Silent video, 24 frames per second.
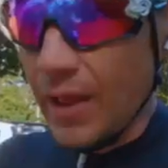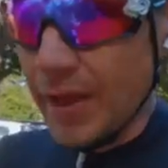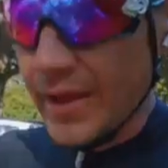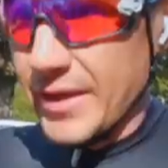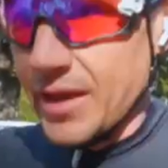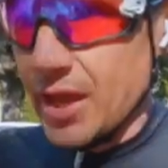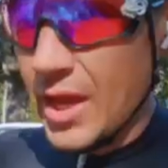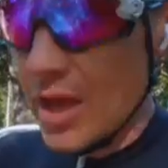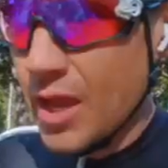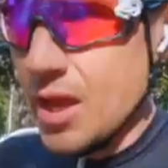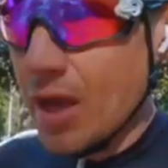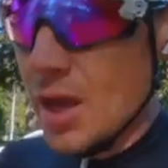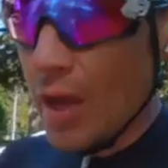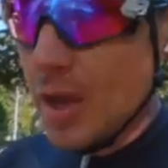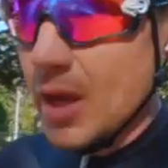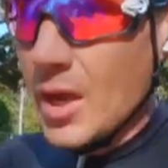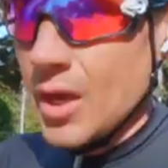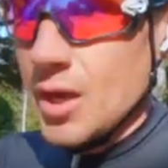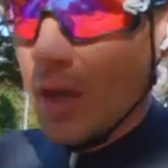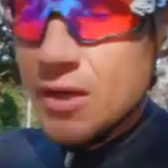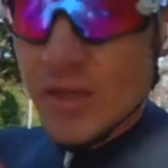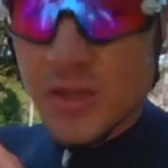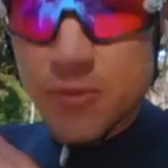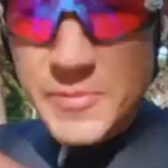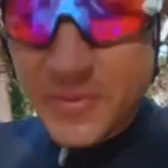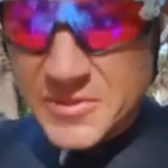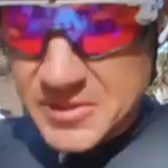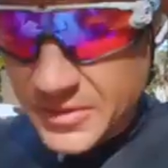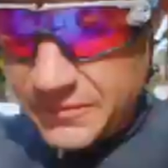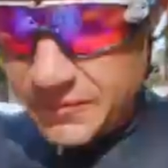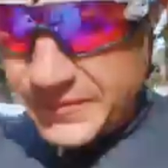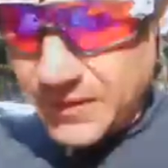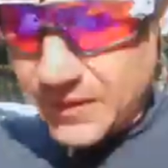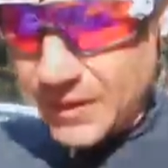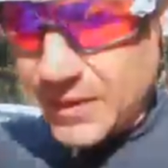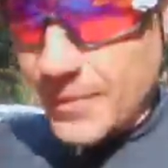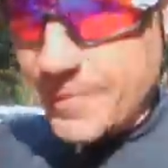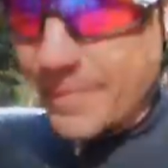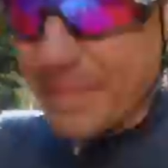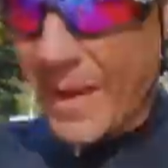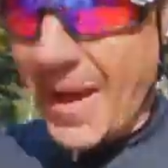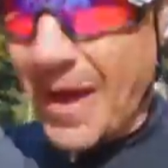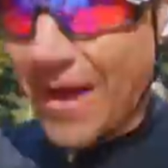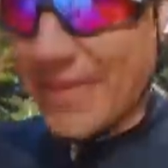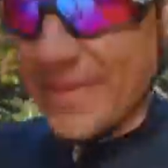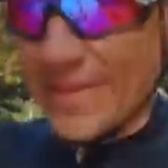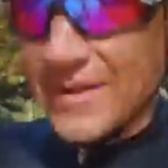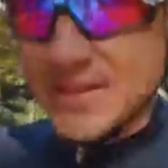like specifically
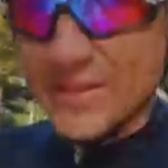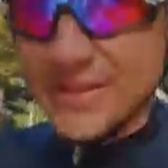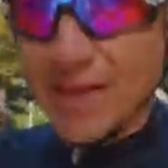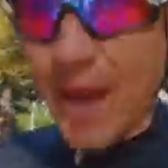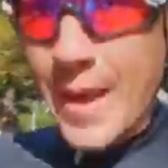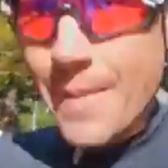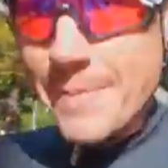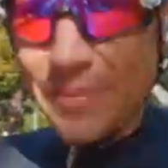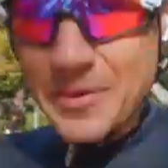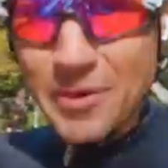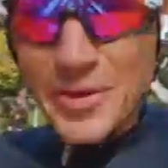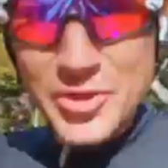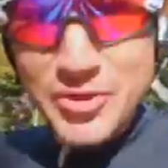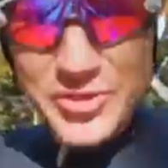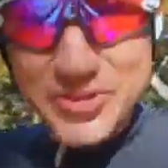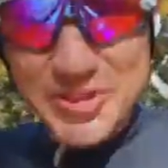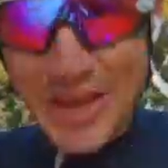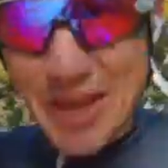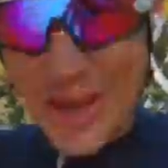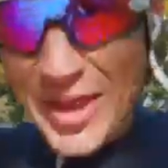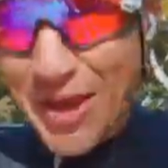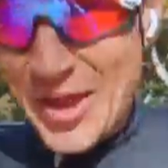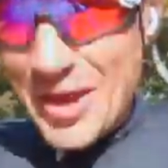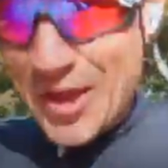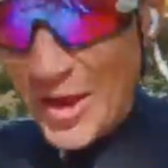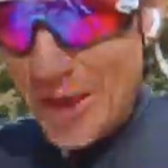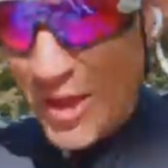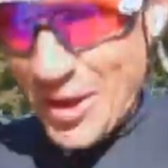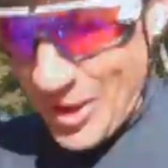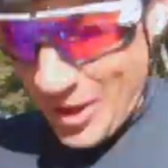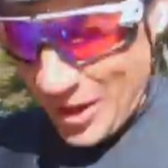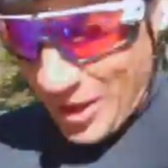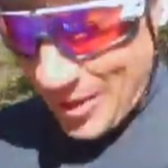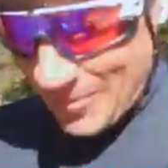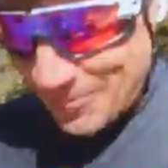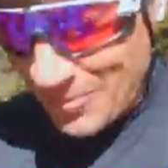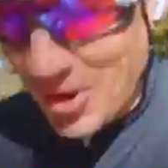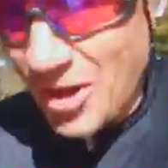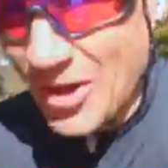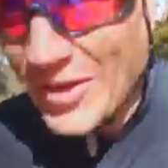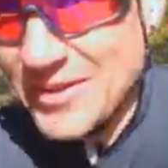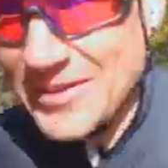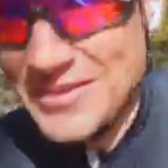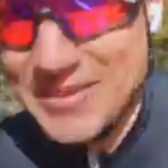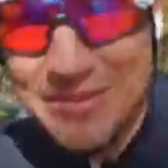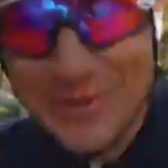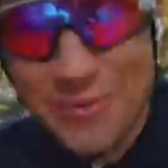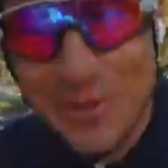about this app because I'm
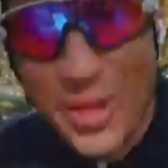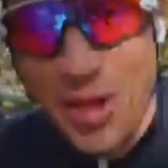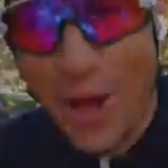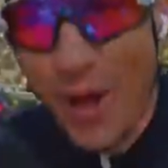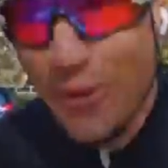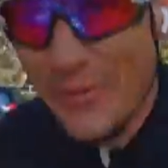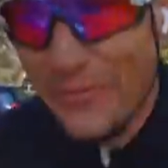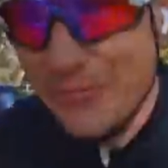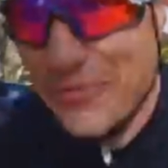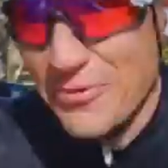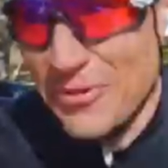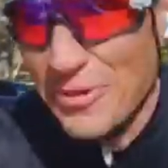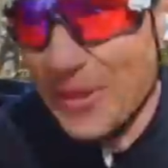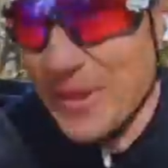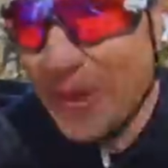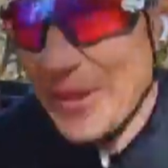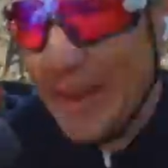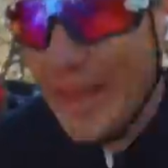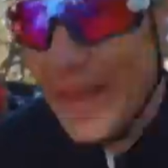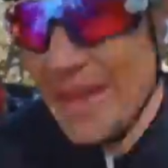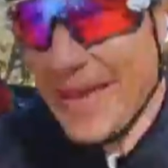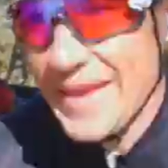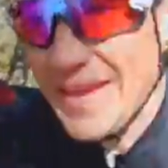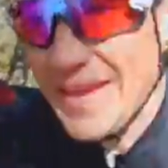kind of still hopeful that